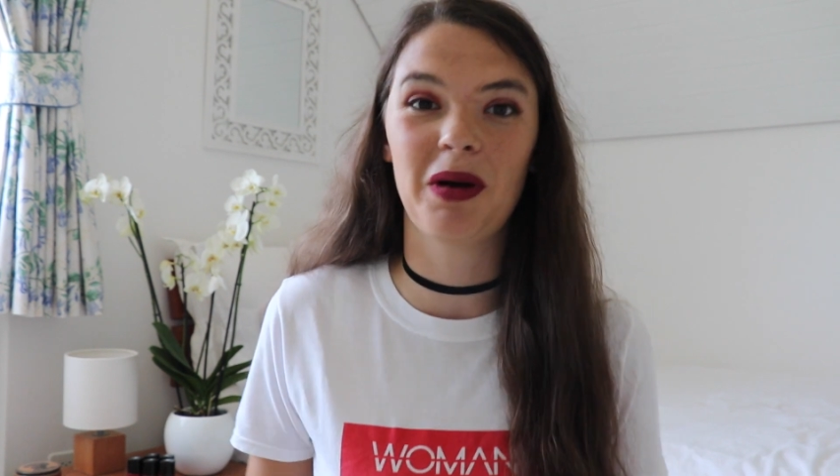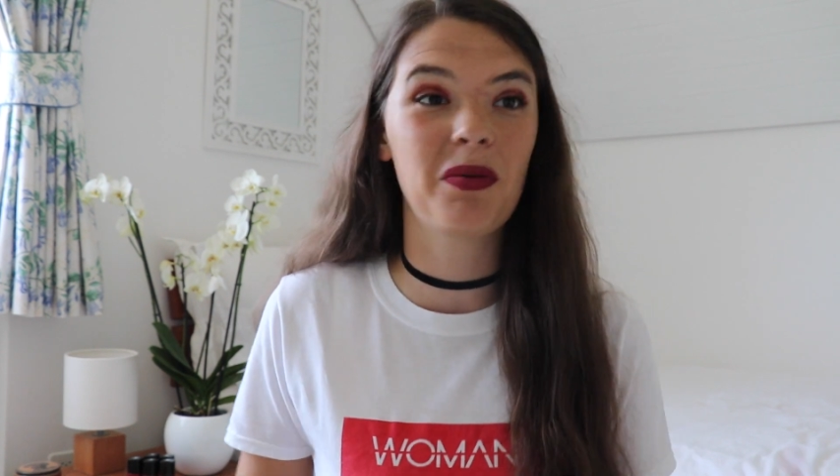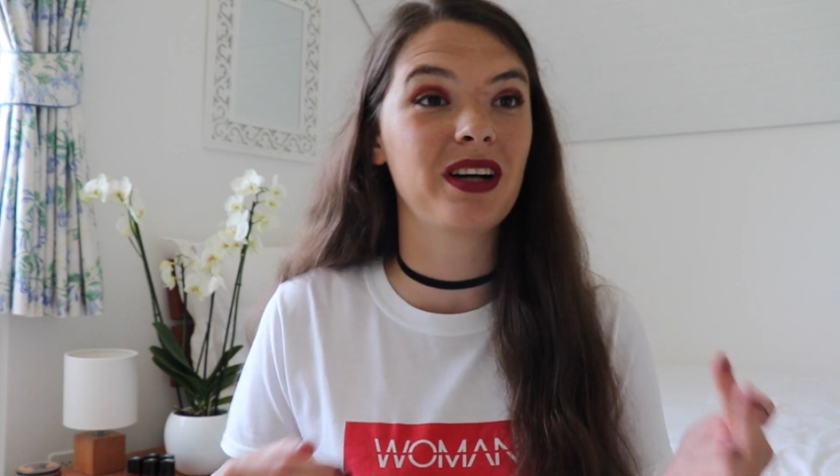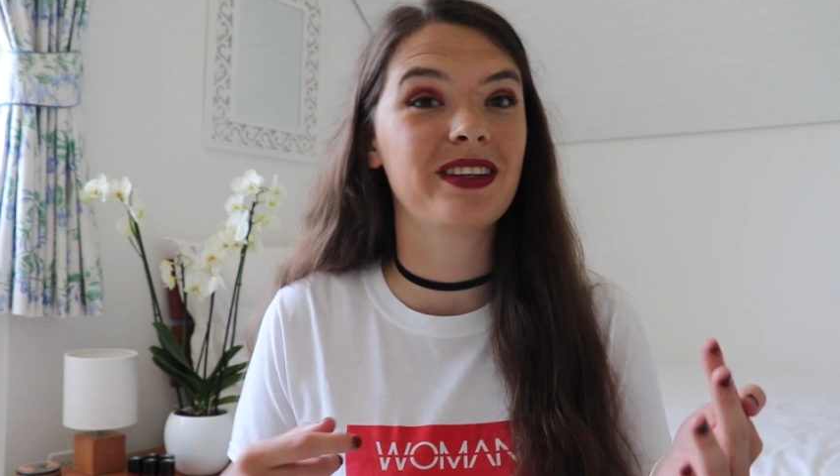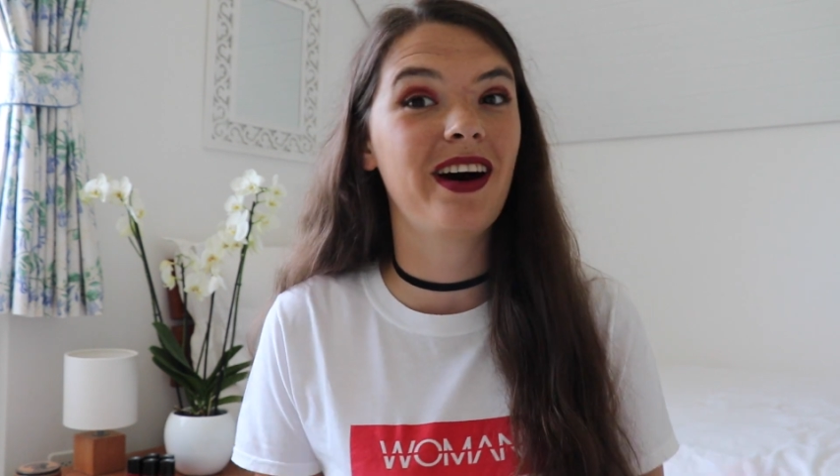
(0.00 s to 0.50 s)
I
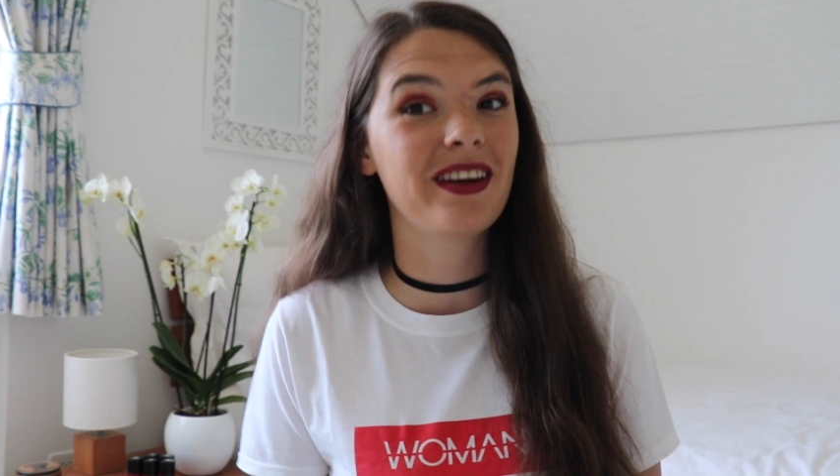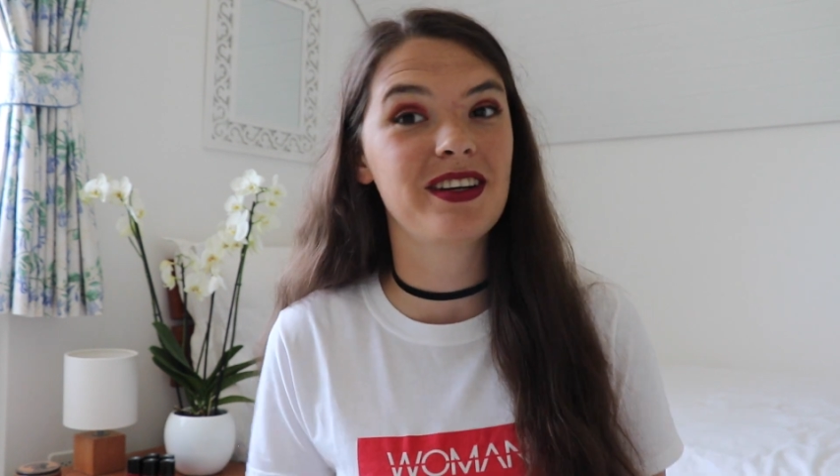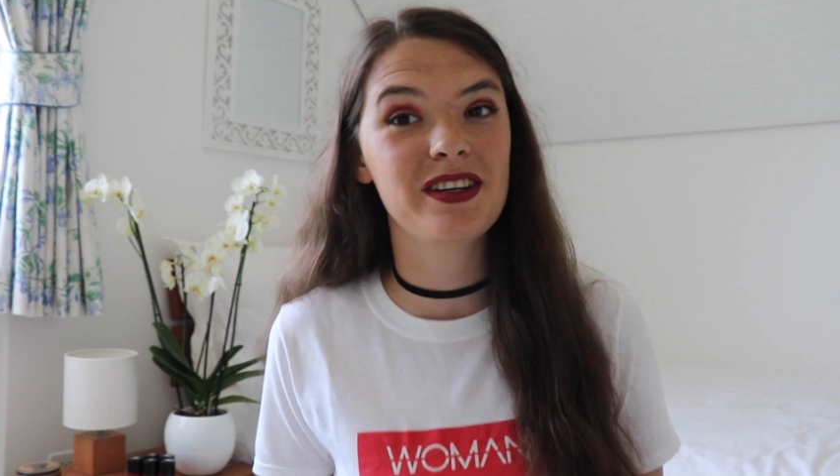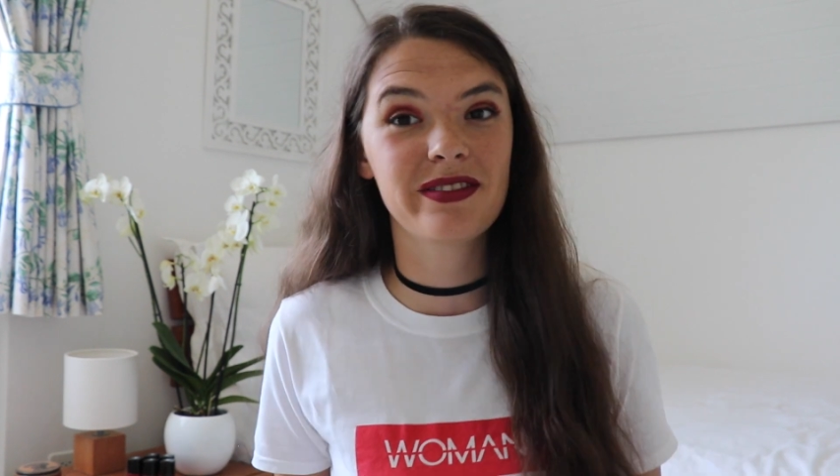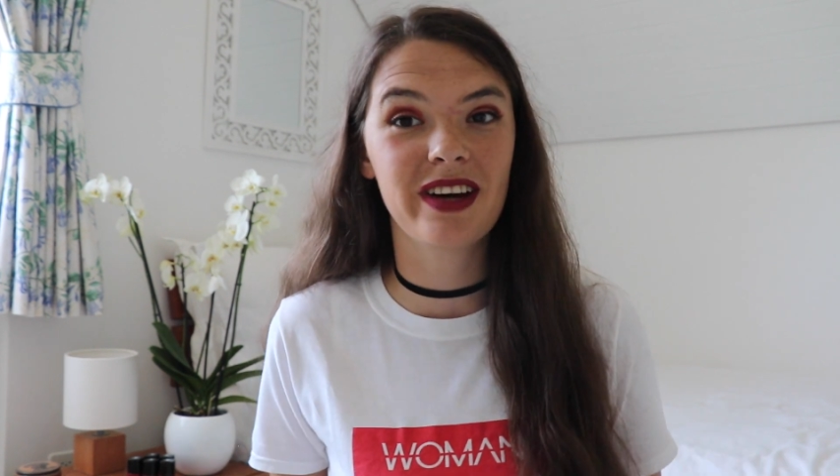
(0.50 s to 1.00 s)
worked hard
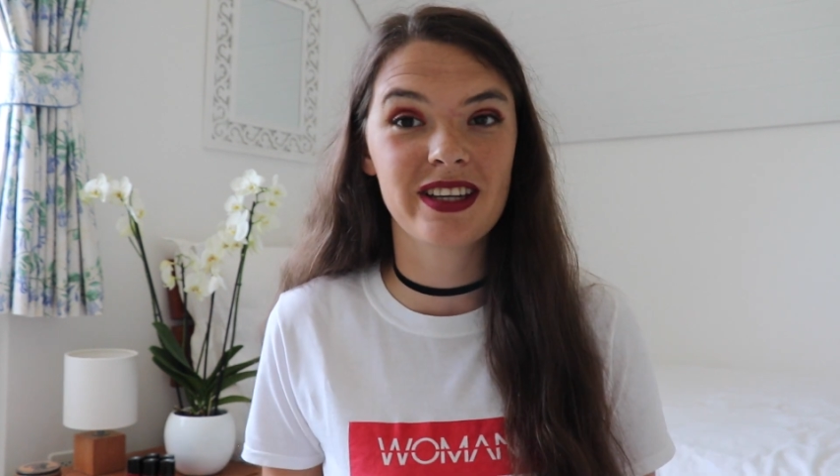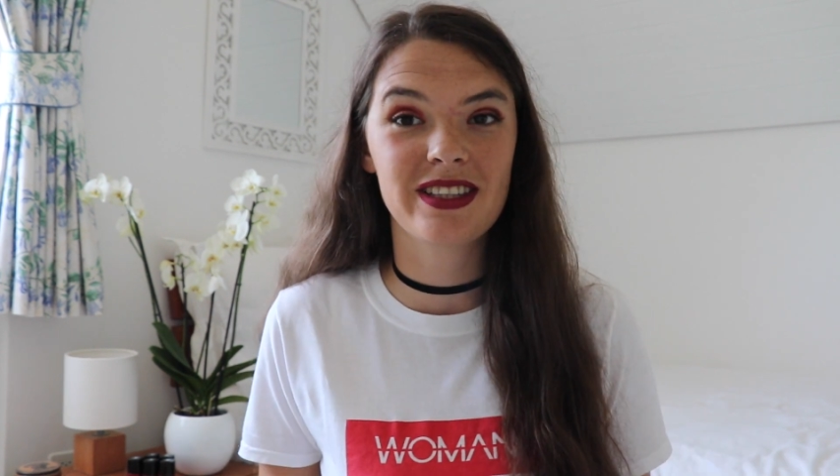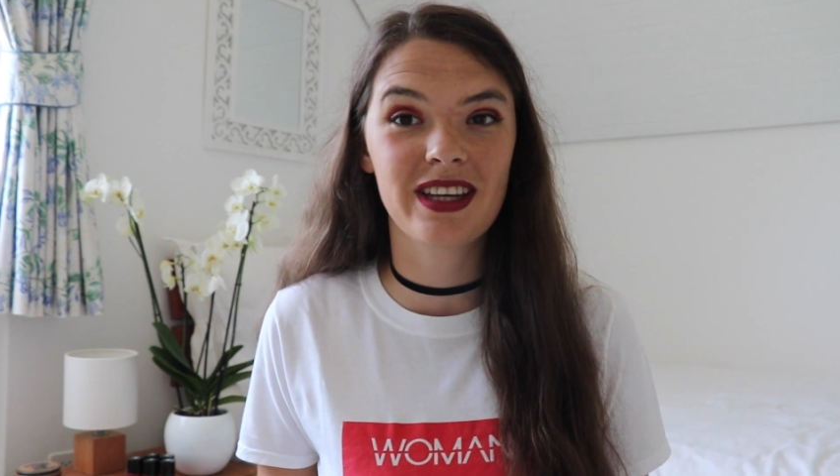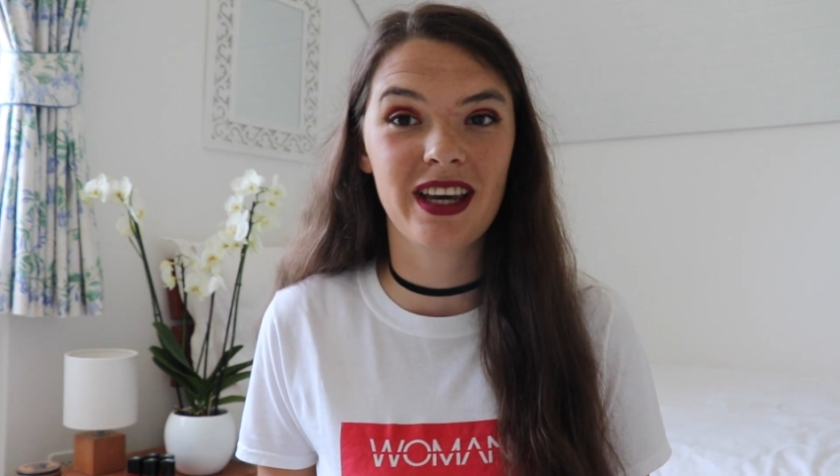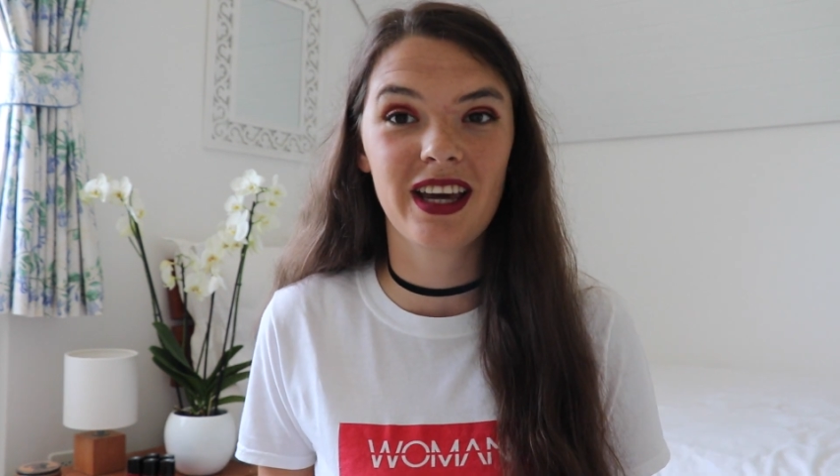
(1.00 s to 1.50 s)
in
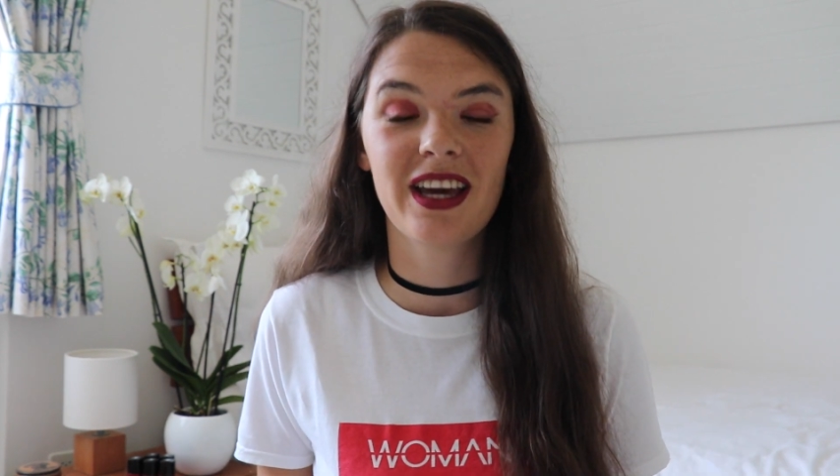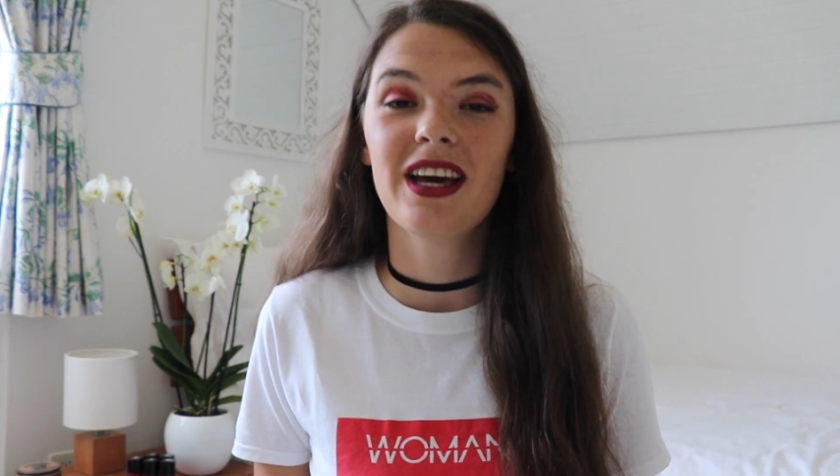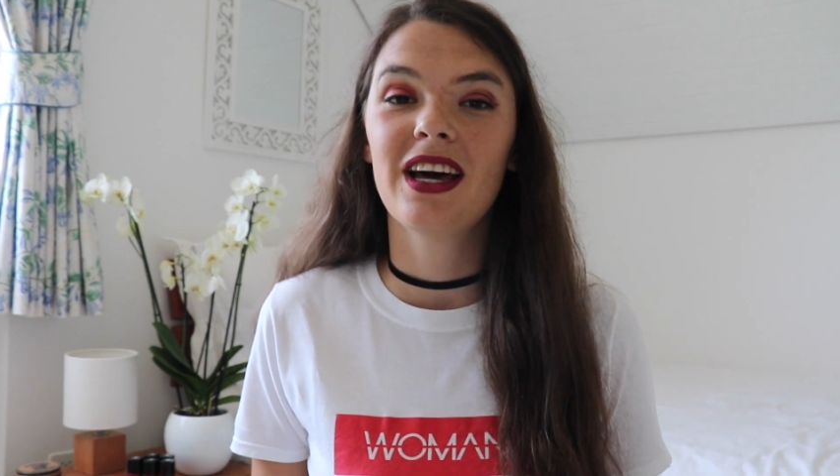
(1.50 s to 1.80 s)
university,